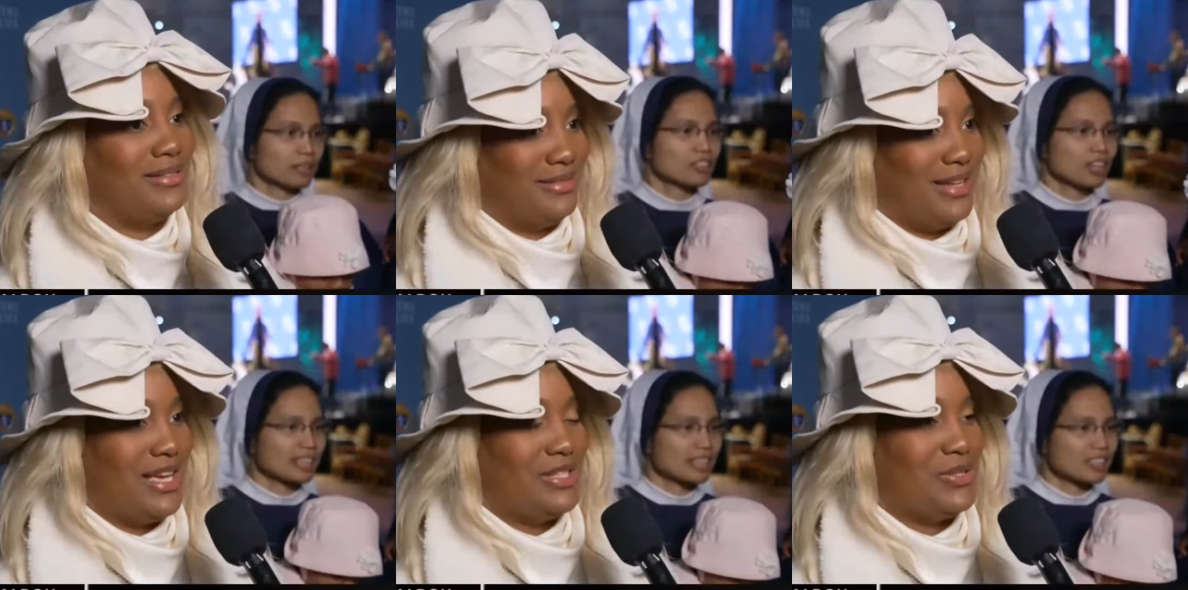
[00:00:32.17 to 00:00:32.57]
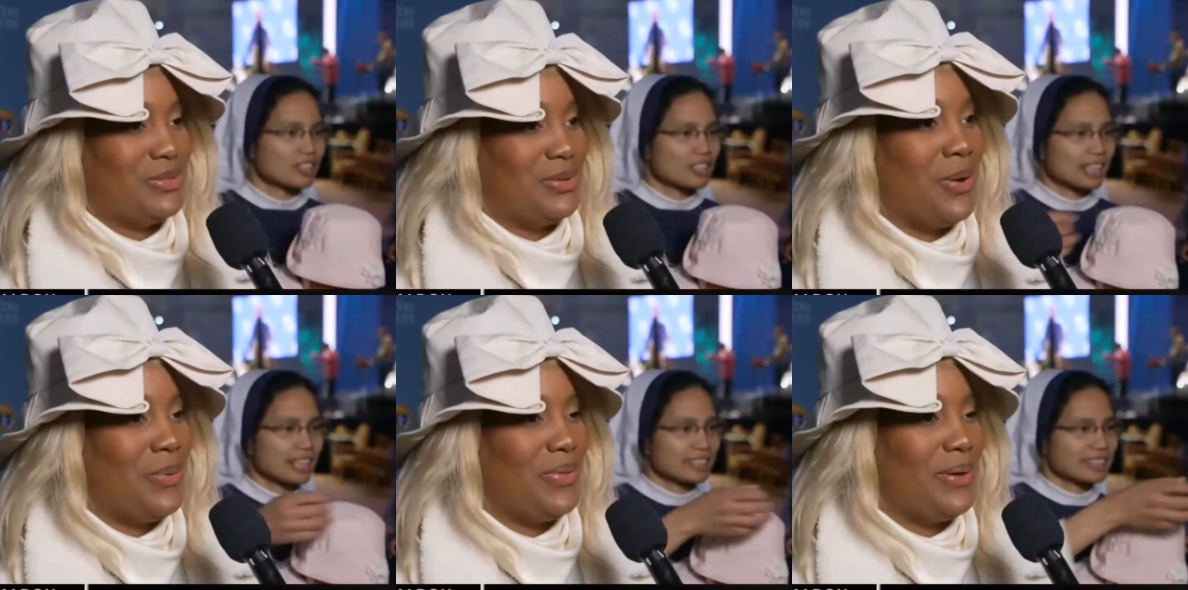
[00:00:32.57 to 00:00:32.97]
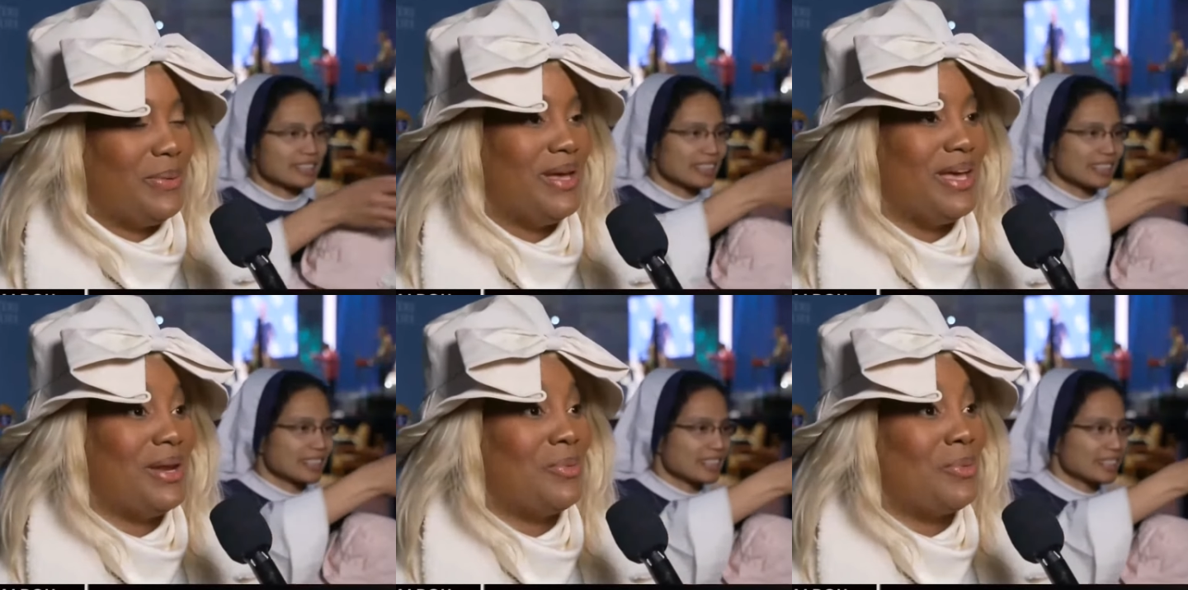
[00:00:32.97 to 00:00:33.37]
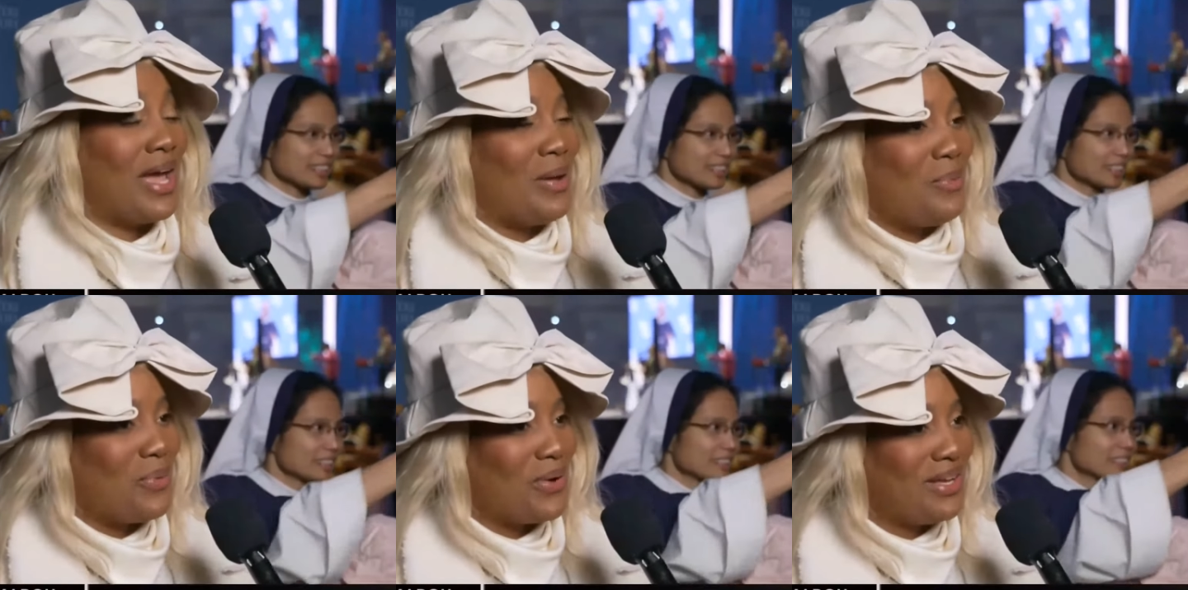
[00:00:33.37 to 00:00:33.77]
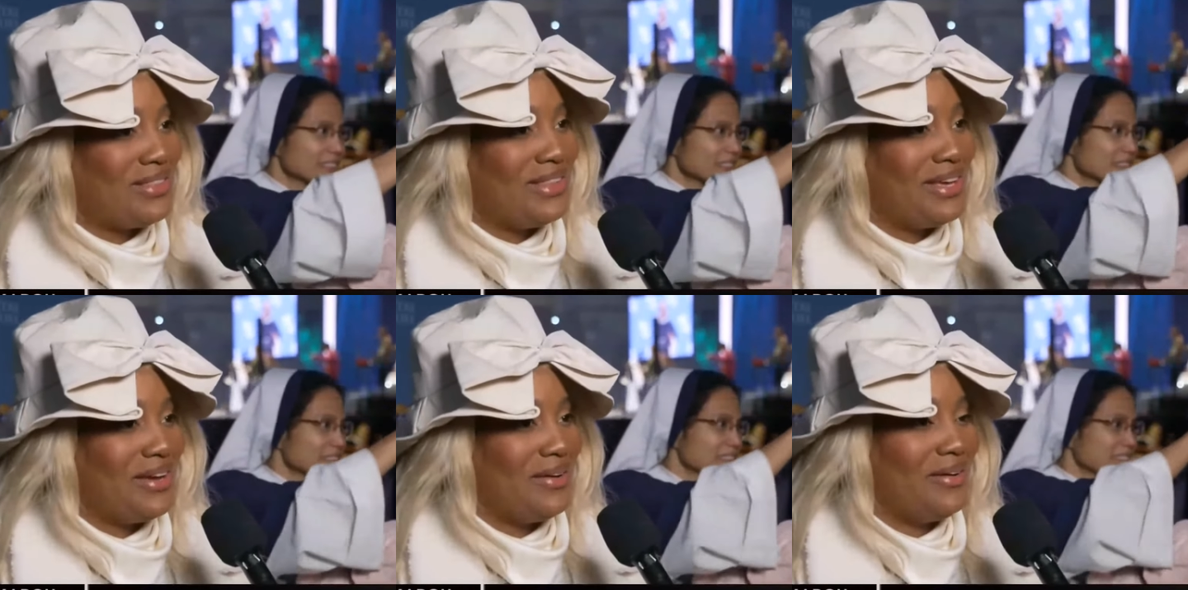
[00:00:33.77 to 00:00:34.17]
Speaker 1: and get to know them. And when I
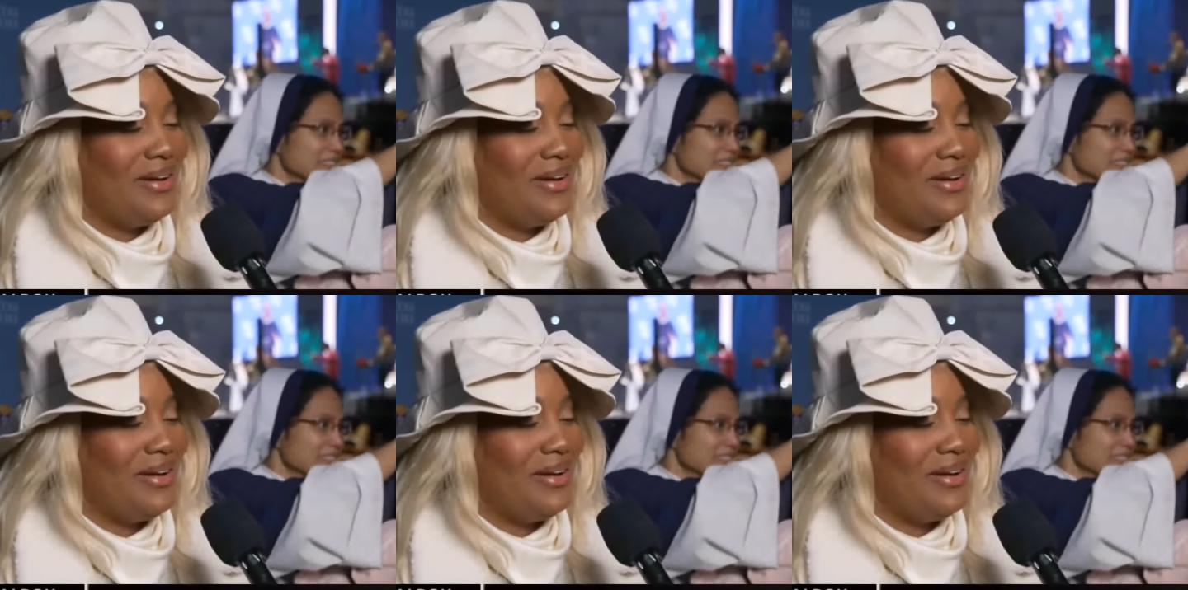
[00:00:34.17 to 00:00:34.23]
went